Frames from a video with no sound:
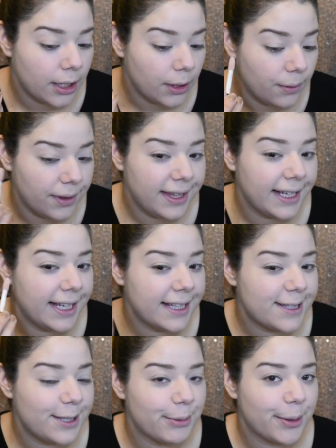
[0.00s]
you would think
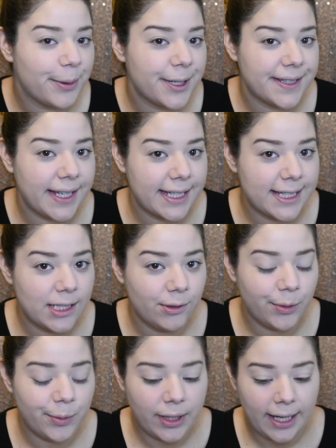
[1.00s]
it's super precise
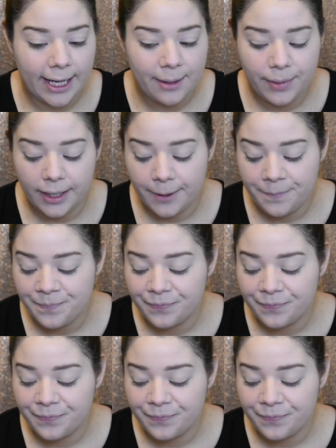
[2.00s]
to apply, but